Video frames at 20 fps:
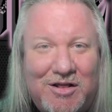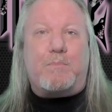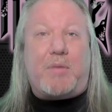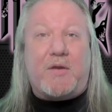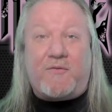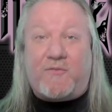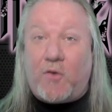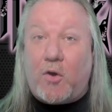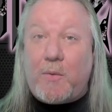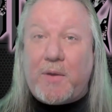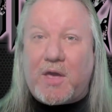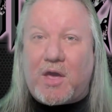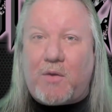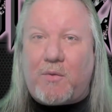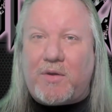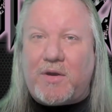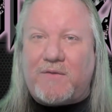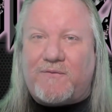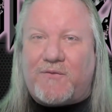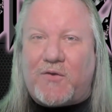Before we
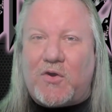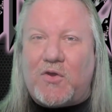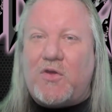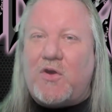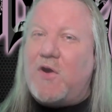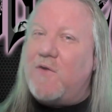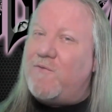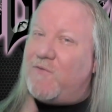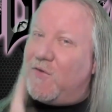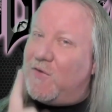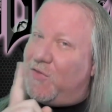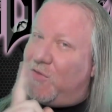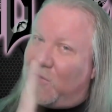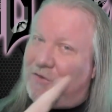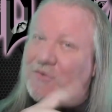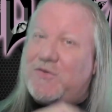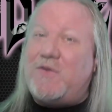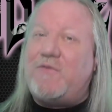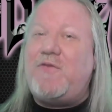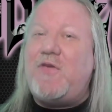go any further, for
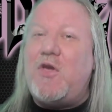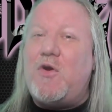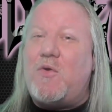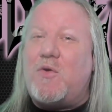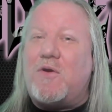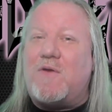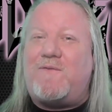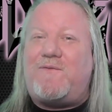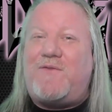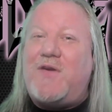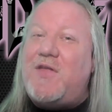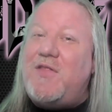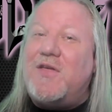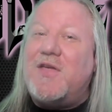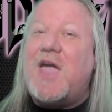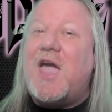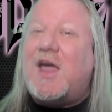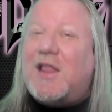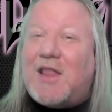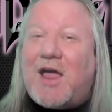those of you who are
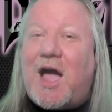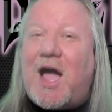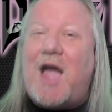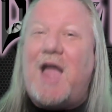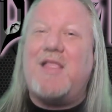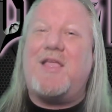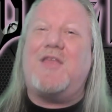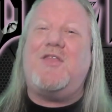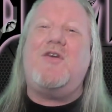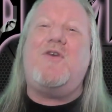feeling inclined and